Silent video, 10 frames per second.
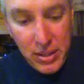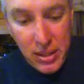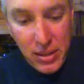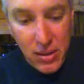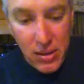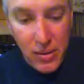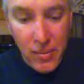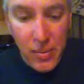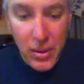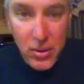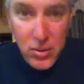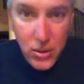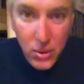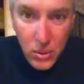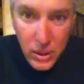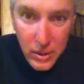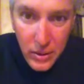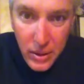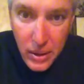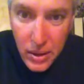in there. There's
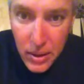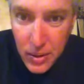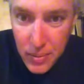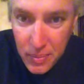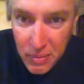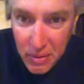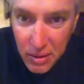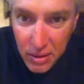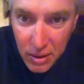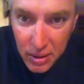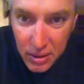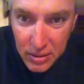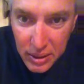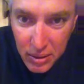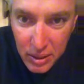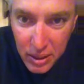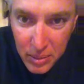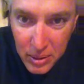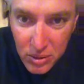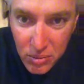nothing to seal it up.
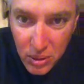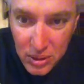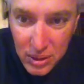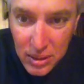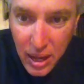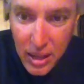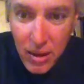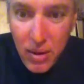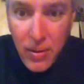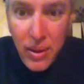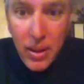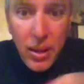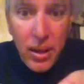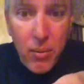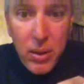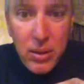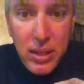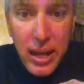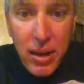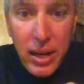It just runs inside there. It runs
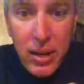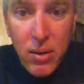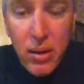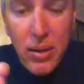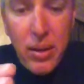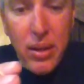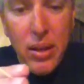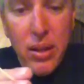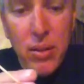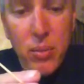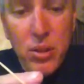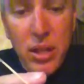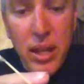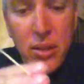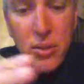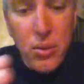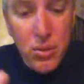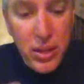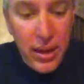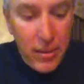down here, and once you take the
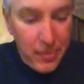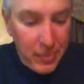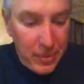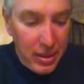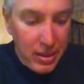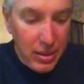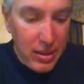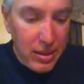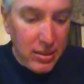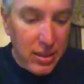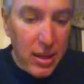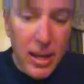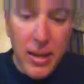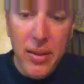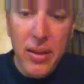screws out, it's got